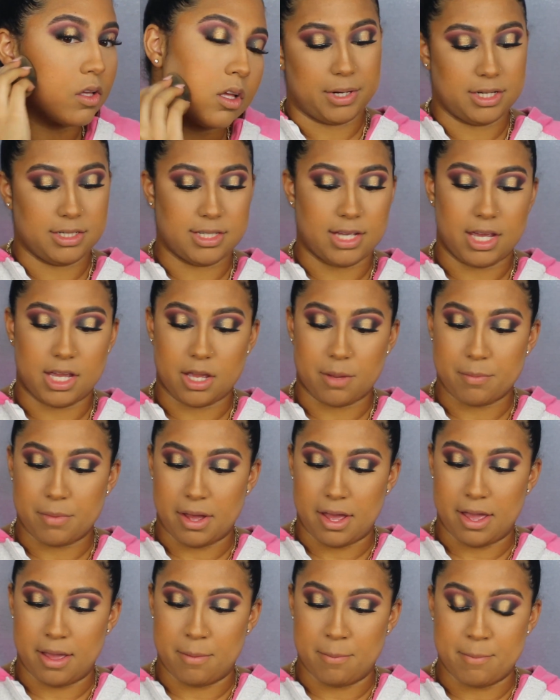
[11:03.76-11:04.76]
I'm going to take
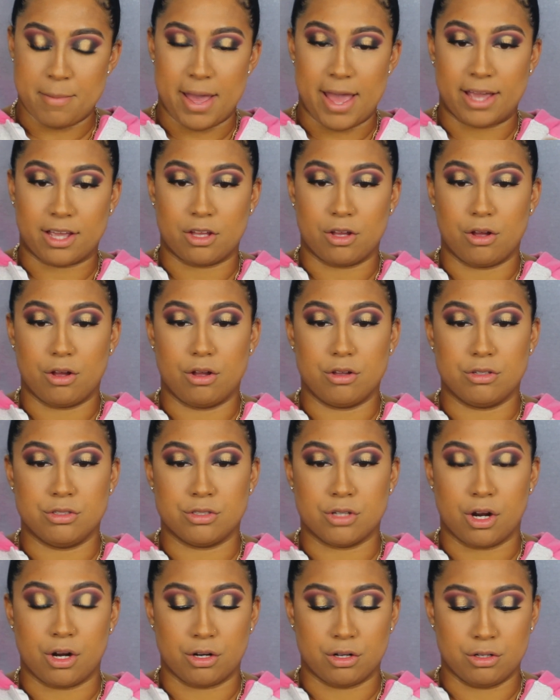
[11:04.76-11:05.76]
my MAC
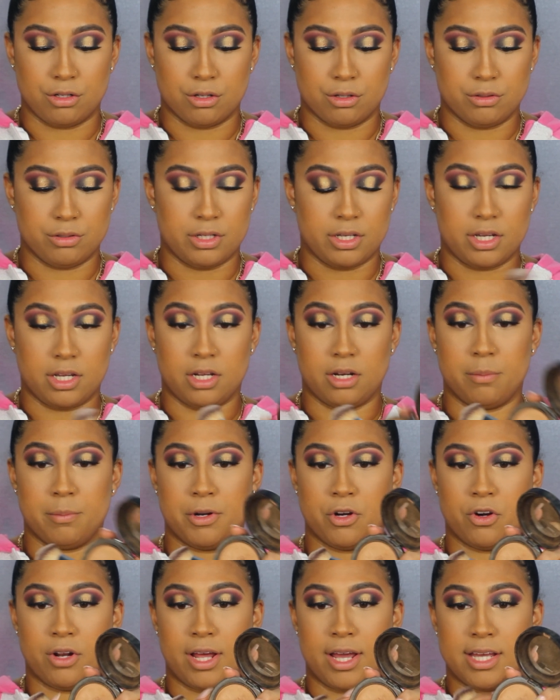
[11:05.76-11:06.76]
Dark Golden
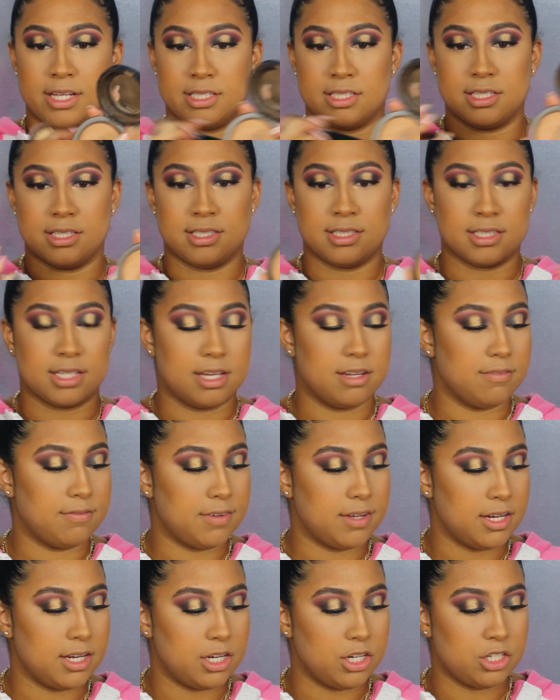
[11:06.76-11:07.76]
Mineralized
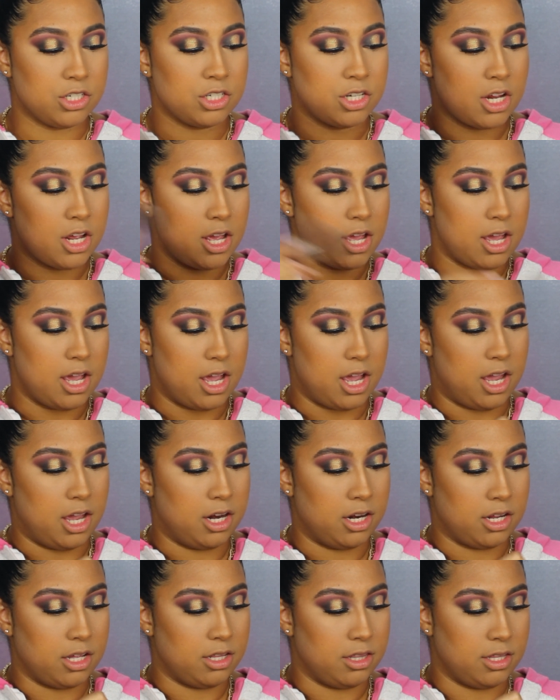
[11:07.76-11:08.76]
Skin Finish
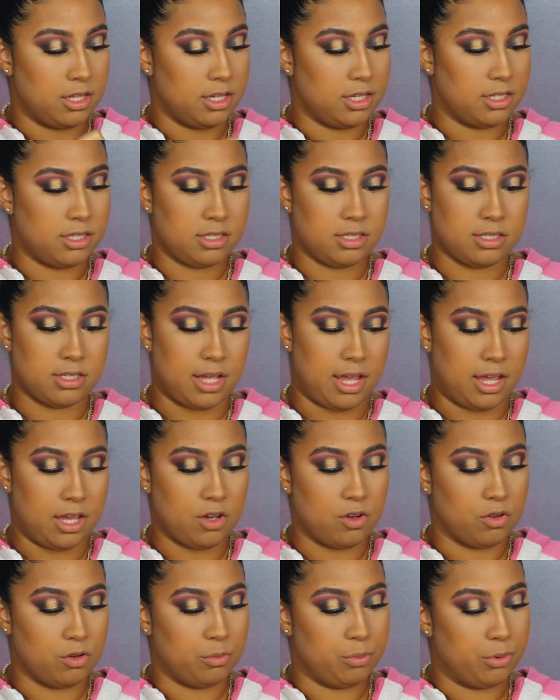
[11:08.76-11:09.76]
and this
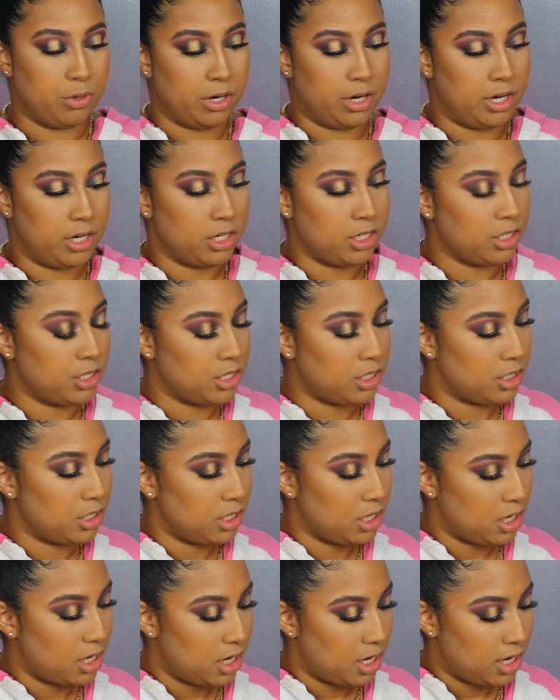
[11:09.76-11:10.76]
angled brush,
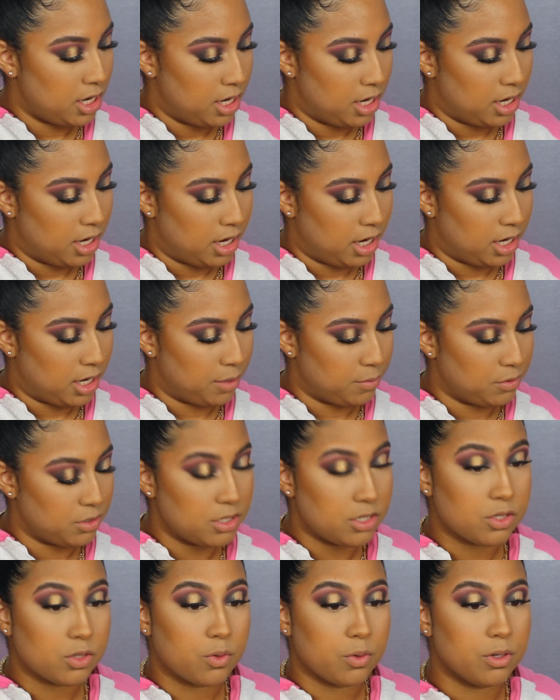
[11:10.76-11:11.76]
and I'm
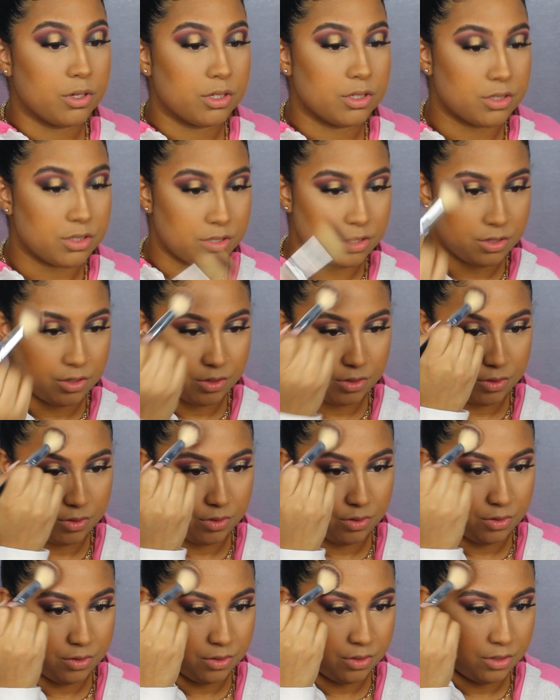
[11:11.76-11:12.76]
just going
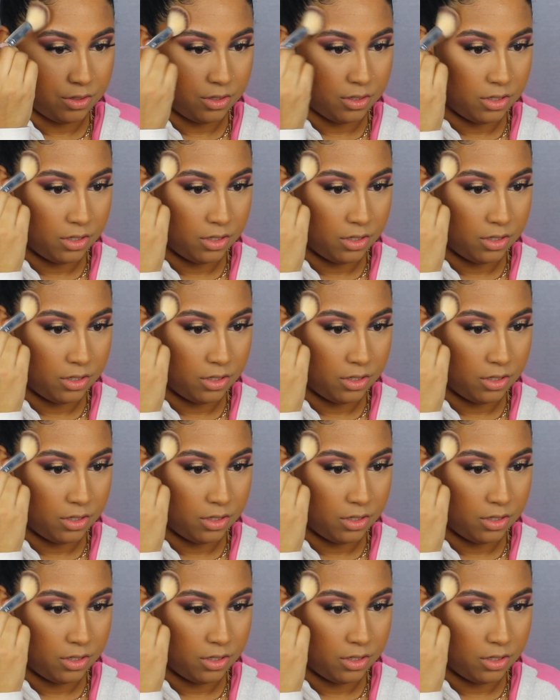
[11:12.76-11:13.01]
to